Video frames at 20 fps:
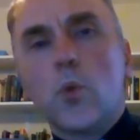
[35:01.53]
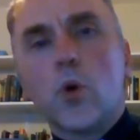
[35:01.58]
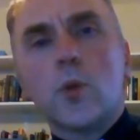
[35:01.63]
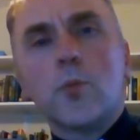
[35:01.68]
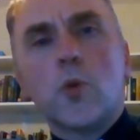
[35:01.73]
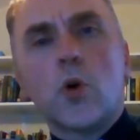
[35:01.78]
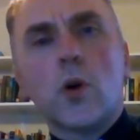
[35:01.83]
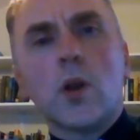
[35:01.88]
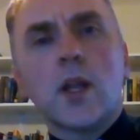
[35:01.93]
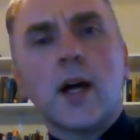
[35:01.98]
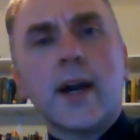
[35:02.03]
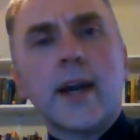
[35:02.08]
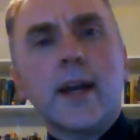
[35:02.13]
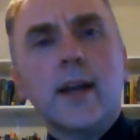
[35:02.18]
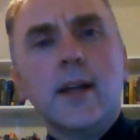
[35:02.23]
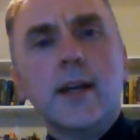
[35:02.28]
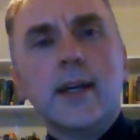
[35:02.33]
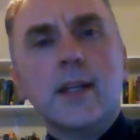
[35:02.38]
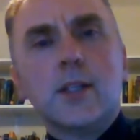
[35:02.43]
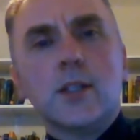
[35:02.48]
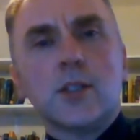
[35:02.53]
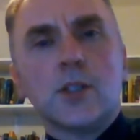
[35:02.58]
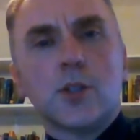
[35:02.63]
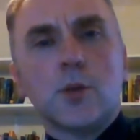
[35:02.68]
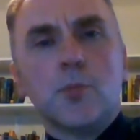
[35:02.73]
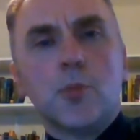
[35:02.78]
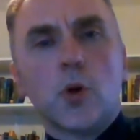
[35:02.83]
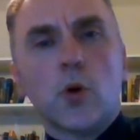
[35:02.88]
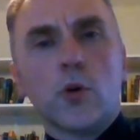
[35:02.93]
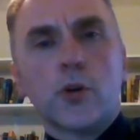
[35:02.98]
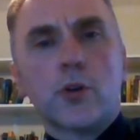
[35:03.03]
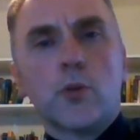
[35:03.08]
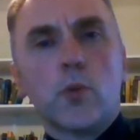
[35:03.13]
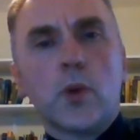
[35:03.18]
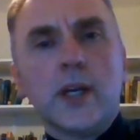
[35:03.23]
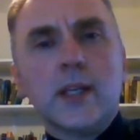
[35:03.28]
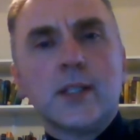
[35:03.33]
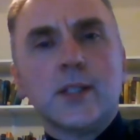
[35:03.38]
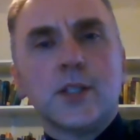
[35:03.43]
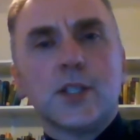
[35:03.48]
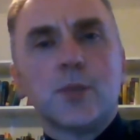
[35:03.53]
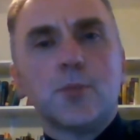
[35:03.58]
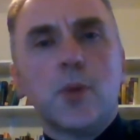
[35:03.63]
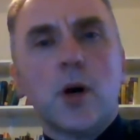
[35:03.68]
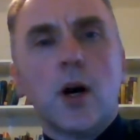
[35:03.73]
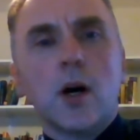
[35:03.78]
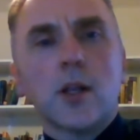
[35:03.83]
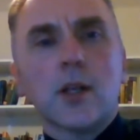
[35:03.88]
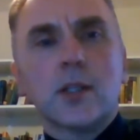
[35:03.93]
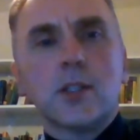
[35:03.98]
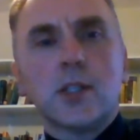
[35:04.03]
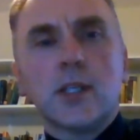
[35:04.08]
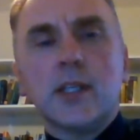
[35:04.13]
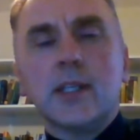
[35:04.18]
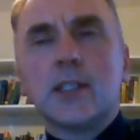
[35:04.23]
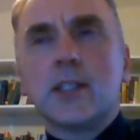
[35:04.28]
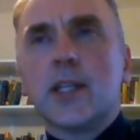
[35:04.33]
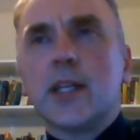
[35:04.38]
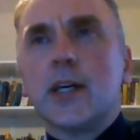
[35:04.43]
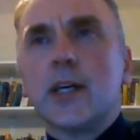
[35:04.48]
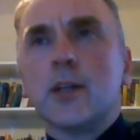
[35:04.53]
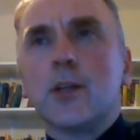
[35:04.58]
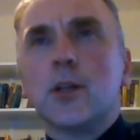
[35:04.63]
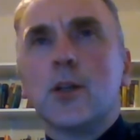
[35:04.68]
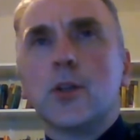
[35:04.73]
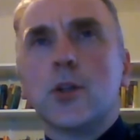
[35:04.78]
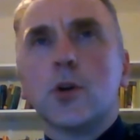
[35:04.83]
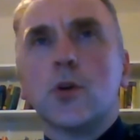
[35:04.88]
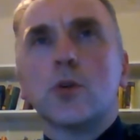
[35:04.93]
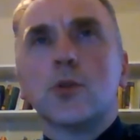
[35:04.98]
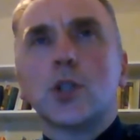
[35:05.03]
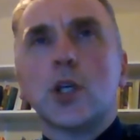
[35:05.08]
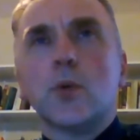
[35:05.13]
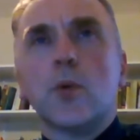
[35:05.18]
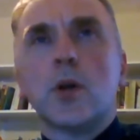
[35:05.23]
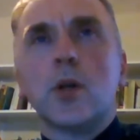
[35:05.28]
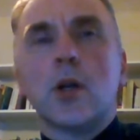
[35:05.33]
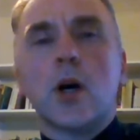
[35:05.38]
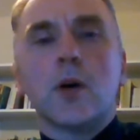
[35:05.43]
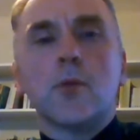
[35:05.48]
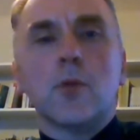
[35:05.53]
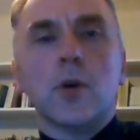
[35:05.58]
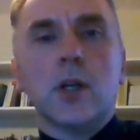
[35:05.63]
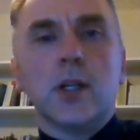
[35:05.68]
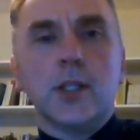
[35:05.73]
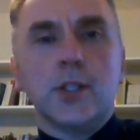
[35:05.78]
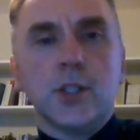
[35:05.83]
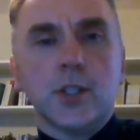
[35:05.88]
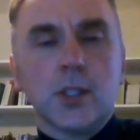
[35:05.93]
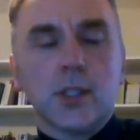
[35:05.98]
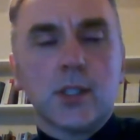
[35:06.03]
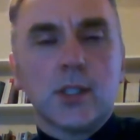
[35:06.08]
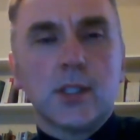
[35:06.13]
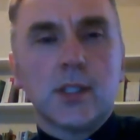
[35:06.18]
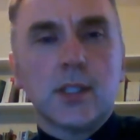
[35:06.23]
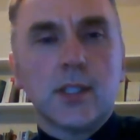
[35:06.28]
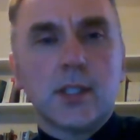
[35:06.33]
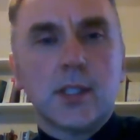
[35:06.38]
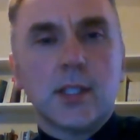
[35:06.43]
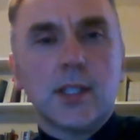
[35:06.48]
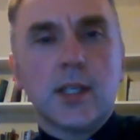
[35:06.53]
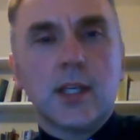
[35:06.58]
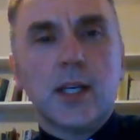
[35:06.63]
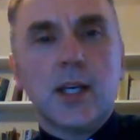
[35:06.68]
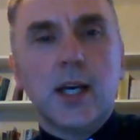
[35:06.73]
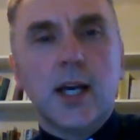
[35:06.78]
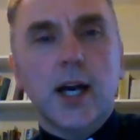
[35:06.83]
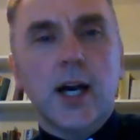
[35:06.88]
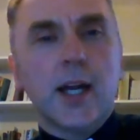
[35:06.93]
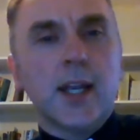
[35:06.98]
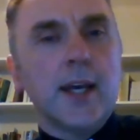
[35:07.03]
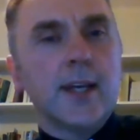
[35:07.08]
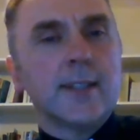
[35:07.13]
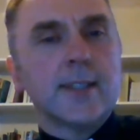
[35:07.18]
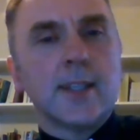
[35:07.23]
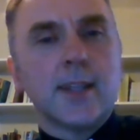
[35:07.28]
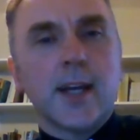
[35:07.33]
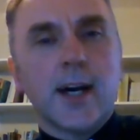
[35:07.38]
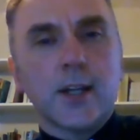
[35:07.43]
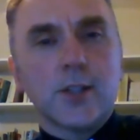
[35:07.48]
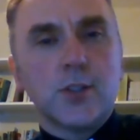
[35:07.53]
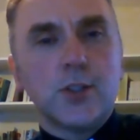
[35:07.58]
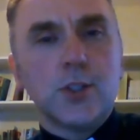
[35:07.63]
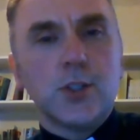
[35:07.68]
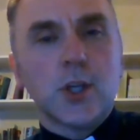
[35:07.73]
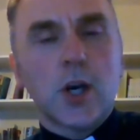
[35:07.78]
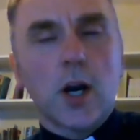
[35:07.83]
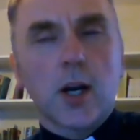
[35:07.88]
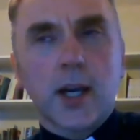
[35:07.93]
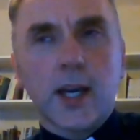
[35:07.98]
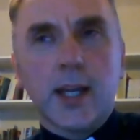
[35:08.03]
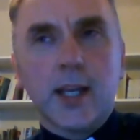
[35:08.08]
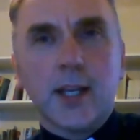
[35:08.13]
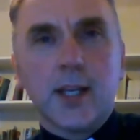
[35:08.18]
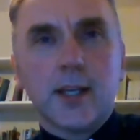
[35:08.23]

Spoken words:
were more likely to support racist policies than those who were not religious. And isn't that shocking?